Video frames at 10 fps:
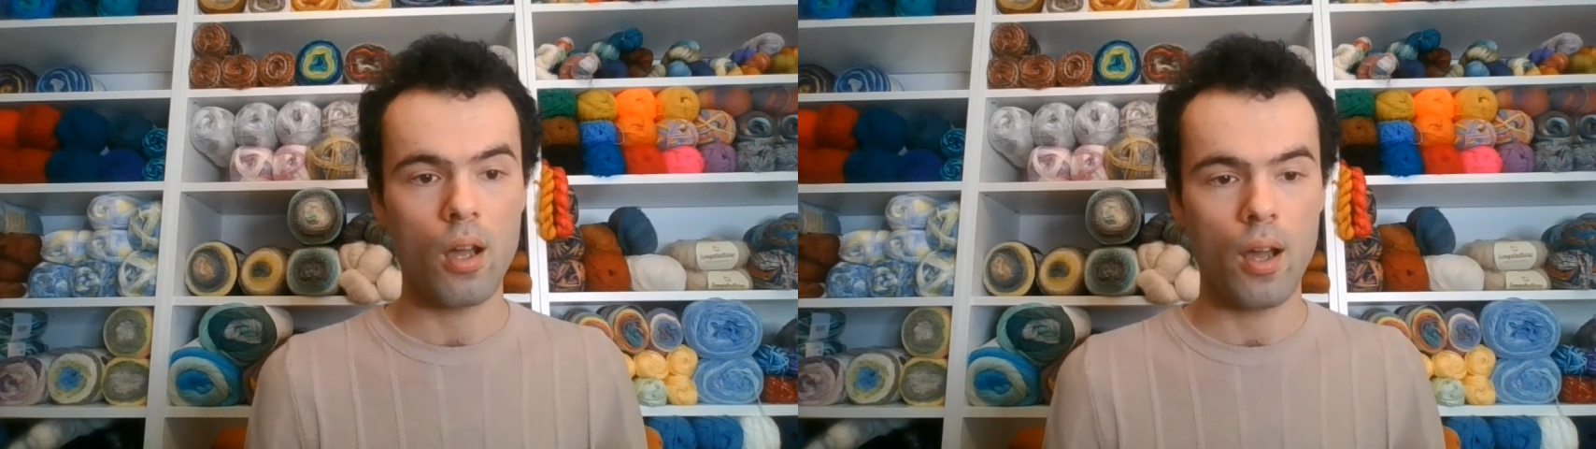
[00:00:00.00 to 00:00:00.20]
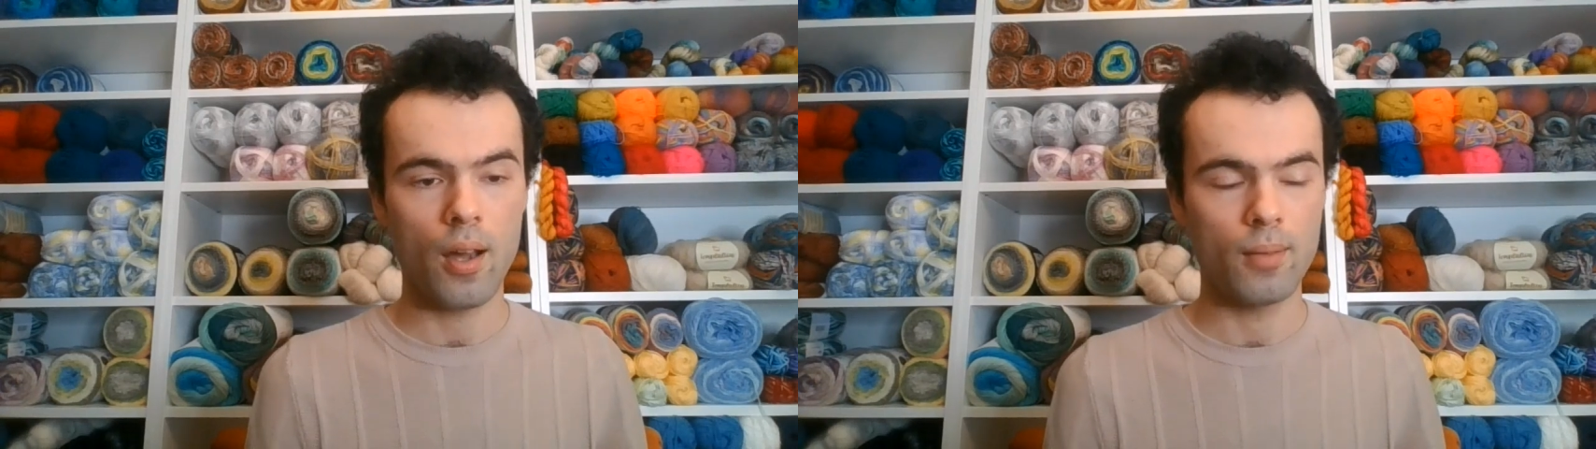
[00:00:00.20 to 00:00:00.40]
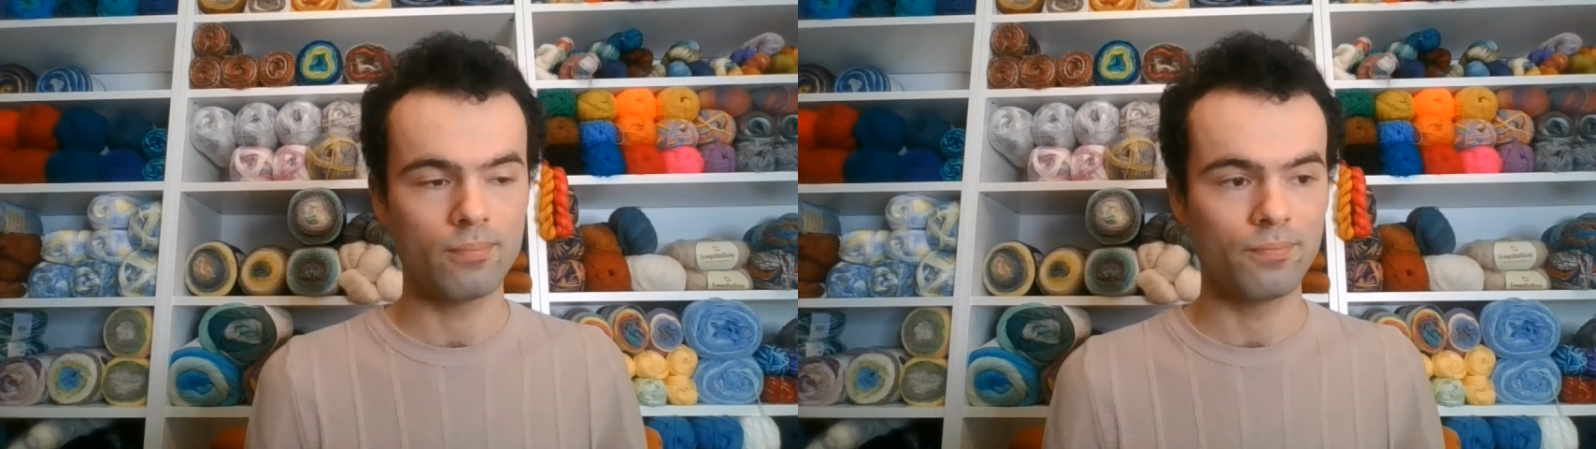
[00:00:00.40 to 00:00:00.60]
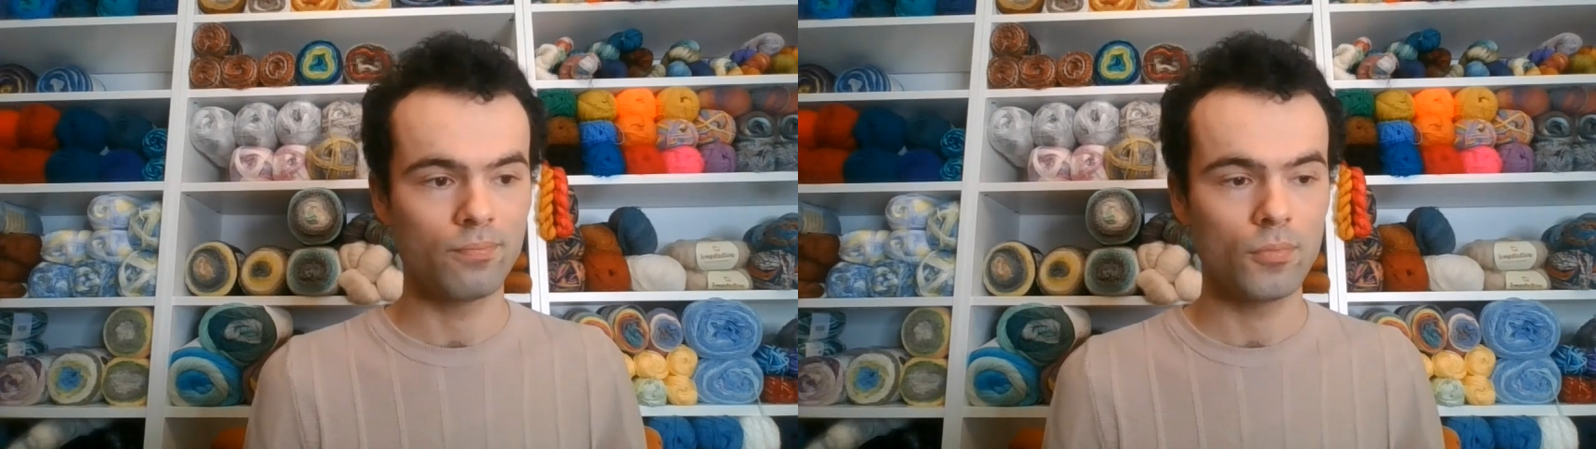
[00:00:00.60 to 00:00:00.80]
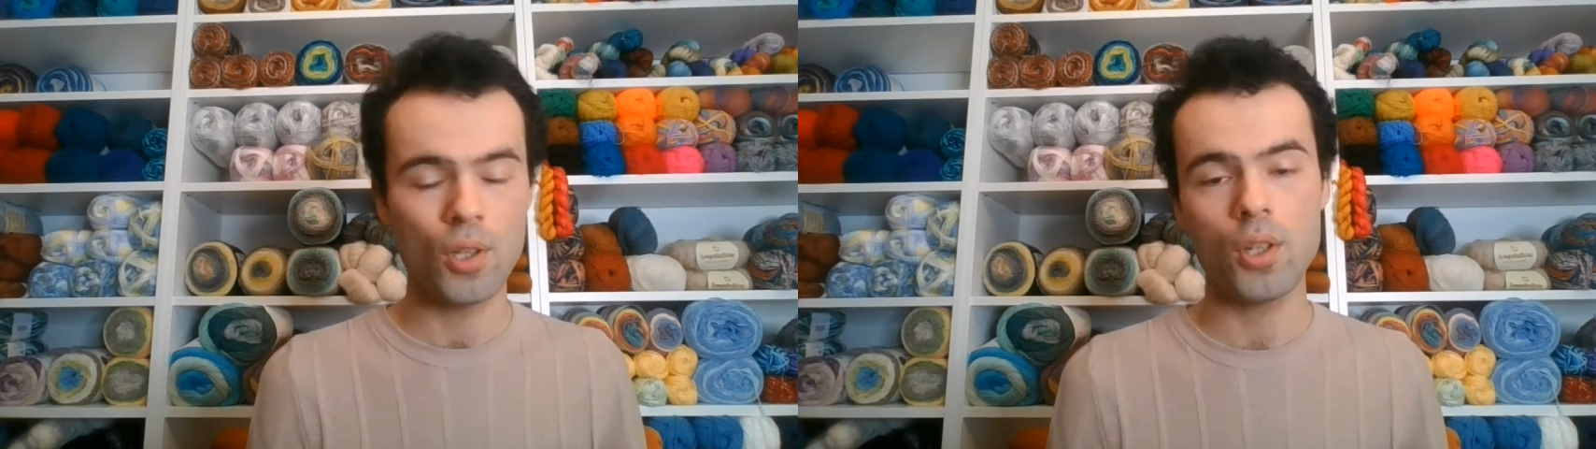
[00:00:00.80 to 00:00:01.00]

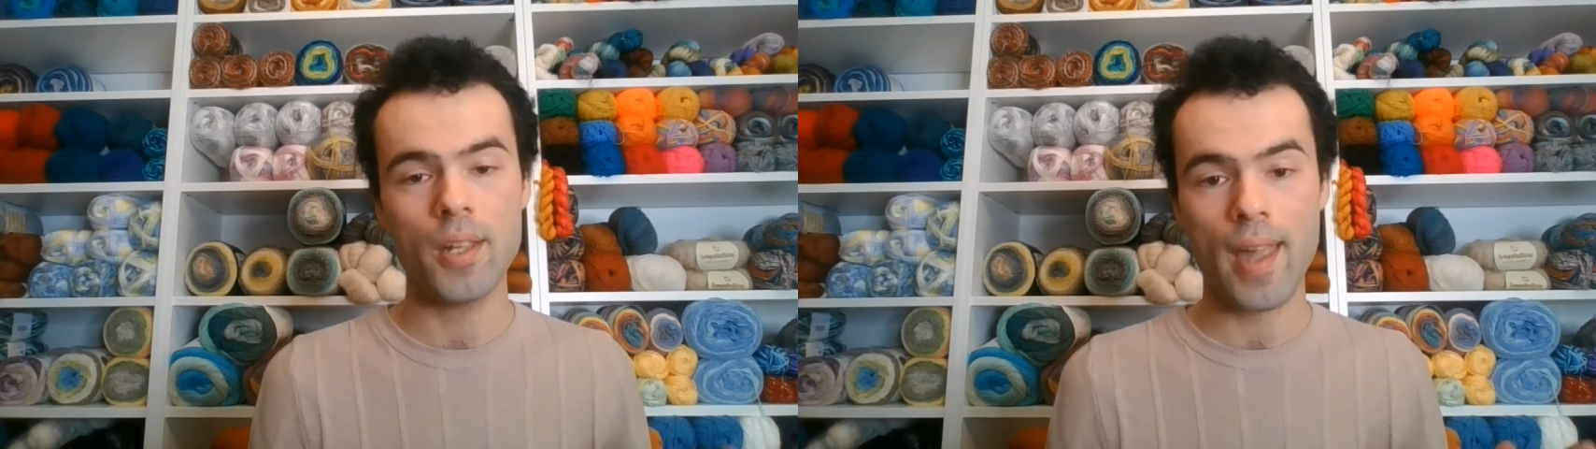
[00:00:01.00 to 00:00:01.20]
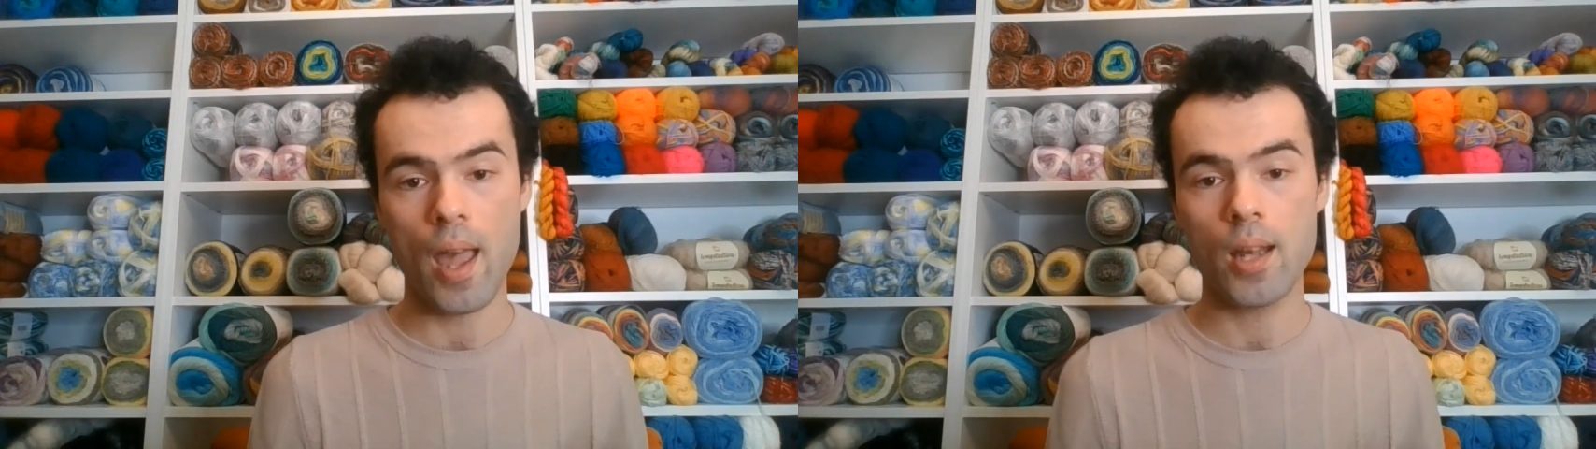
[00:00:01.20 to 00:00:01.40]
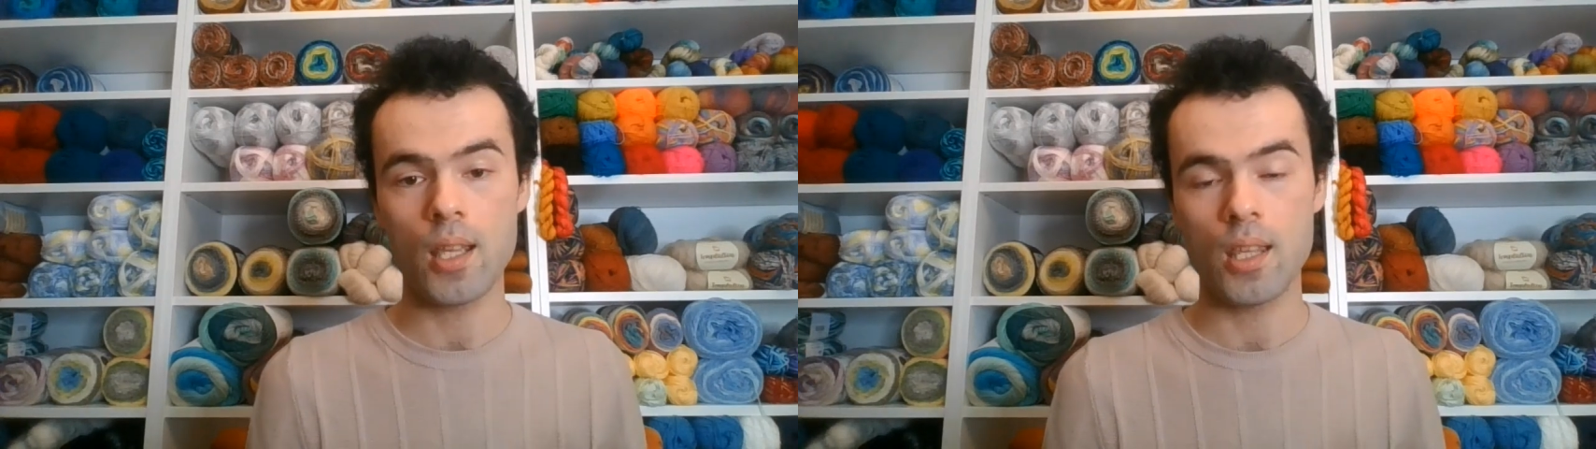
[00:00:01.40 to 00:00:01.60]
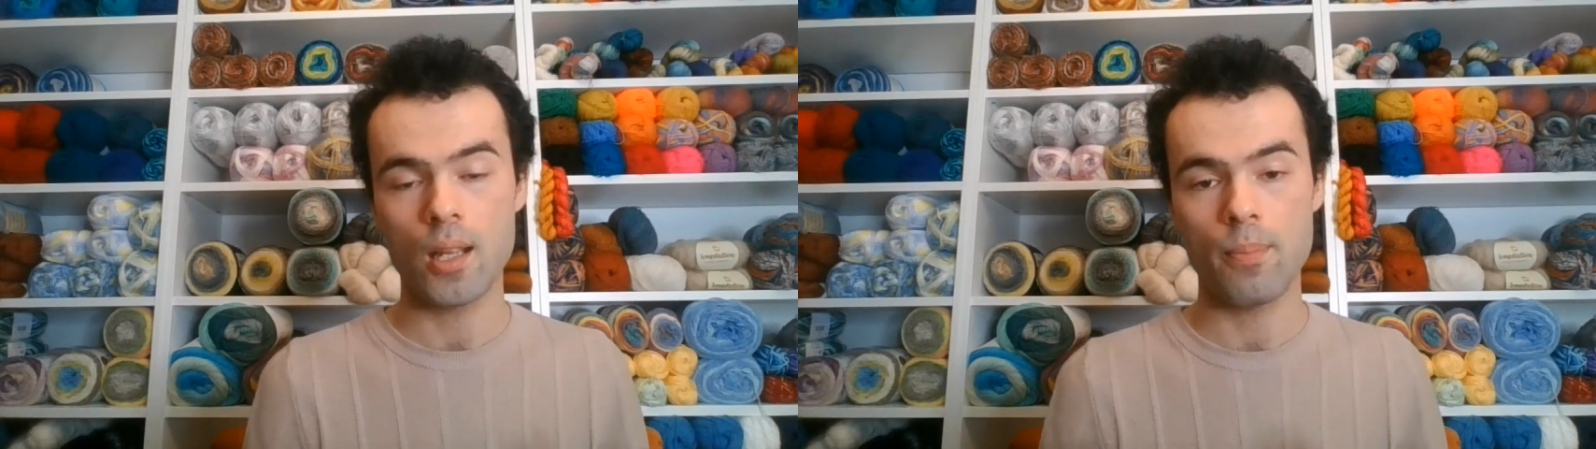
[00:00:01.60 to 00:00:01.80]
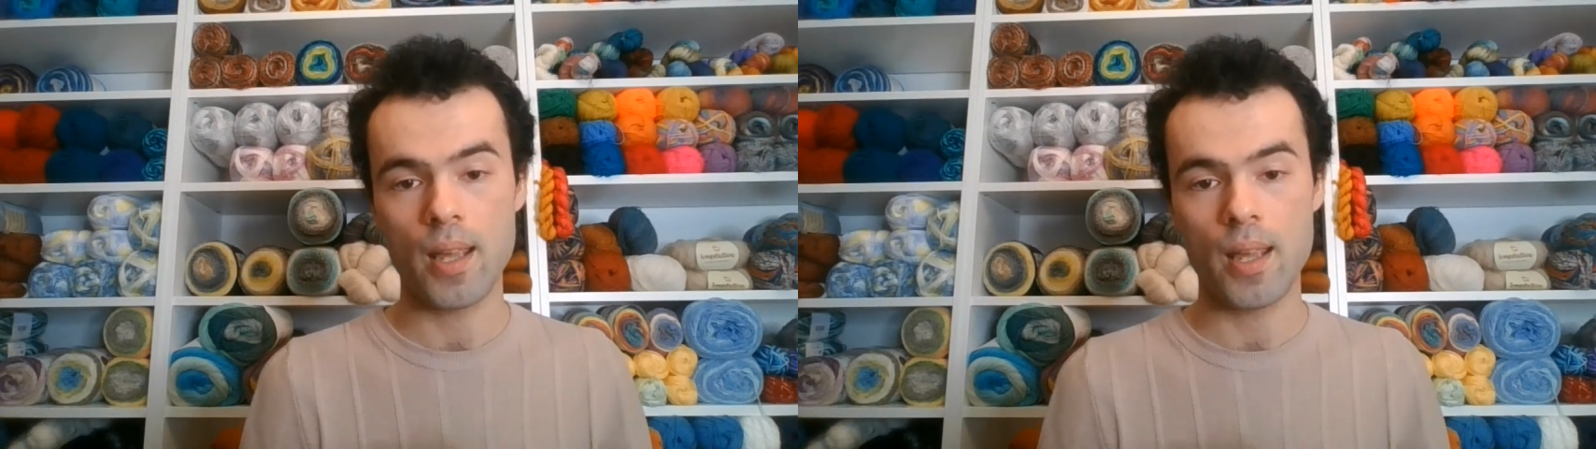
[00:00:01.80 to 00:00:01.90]
You could get anything